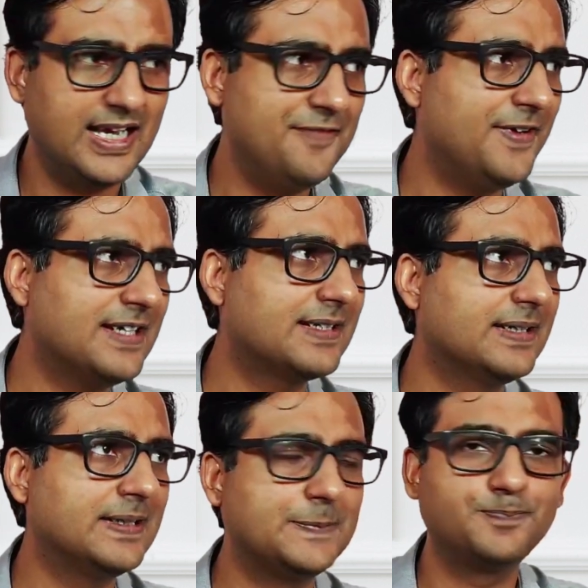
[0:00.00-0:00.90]
In fact,
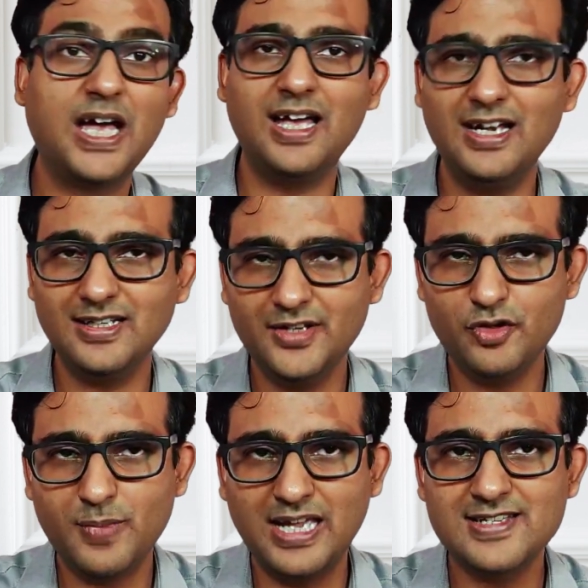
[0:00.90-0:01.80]
uh, I'll give
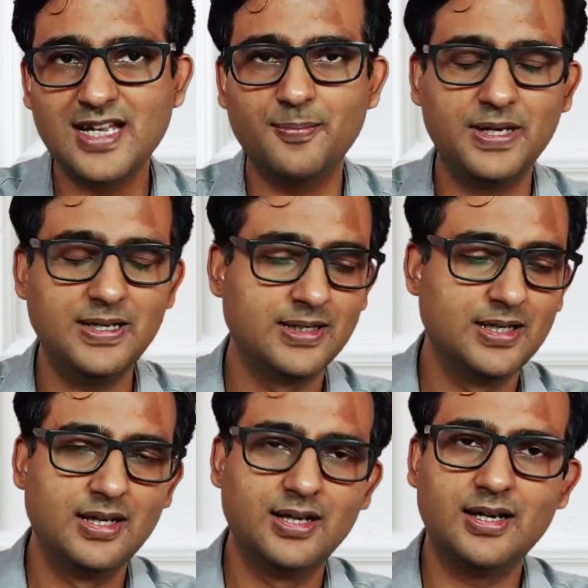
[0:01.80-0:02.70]
you my example.
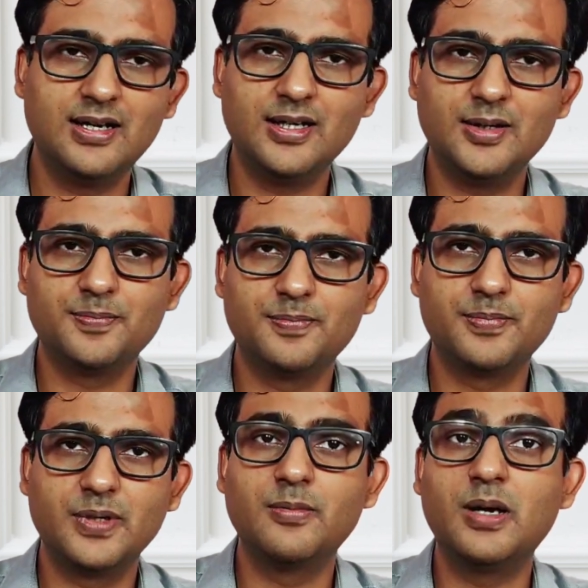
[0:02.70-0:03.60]
Uh,
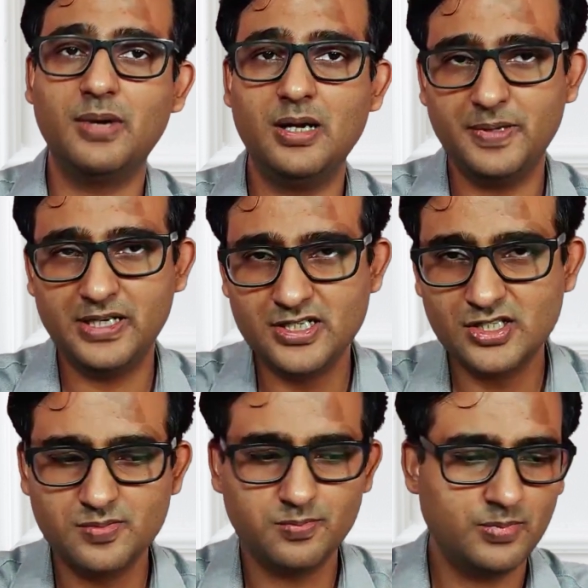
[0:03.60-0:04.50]
my
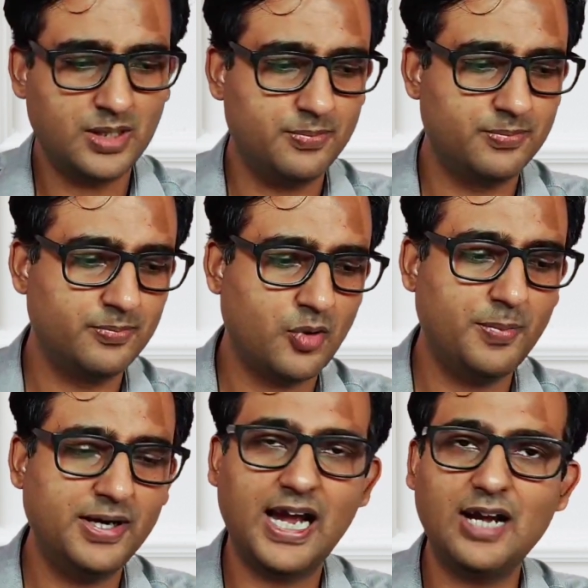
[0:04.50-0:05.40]
parents, my
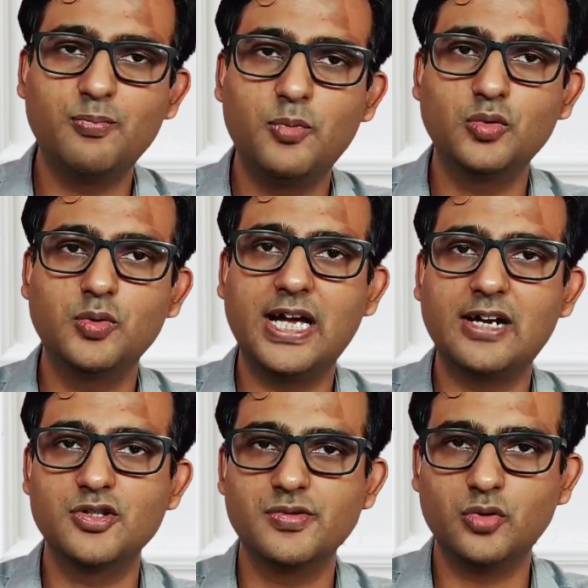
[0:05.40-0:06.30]
mom and dad, both were
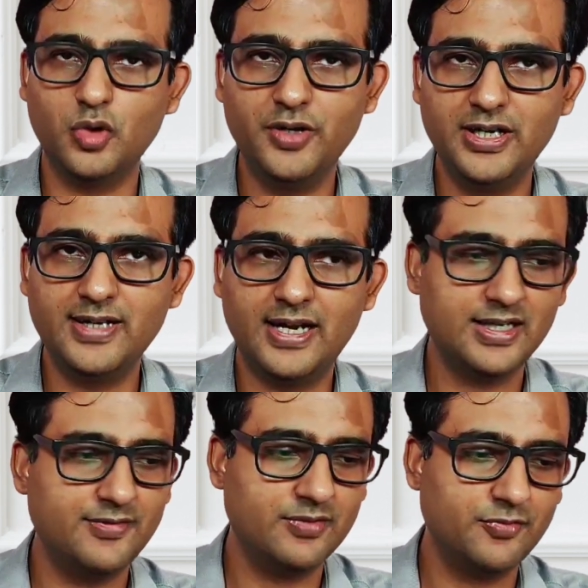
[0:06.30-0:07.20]
diagnosed with COVID,
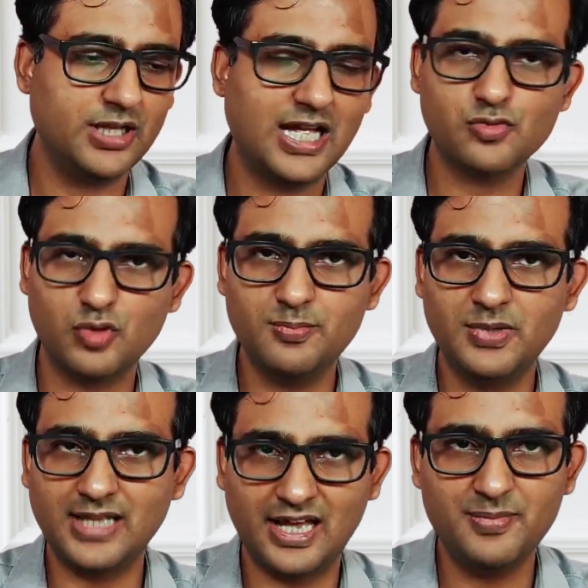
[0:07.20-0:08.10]
and even for the last one
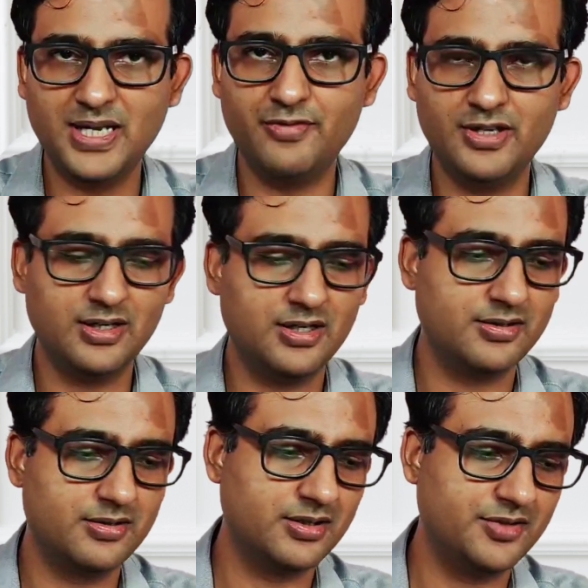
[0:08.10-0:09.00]
month I have been having a,
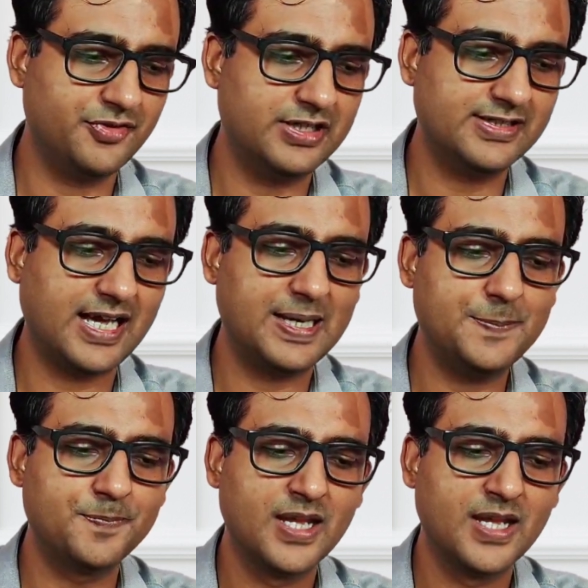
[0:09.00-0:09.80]
a difficult time,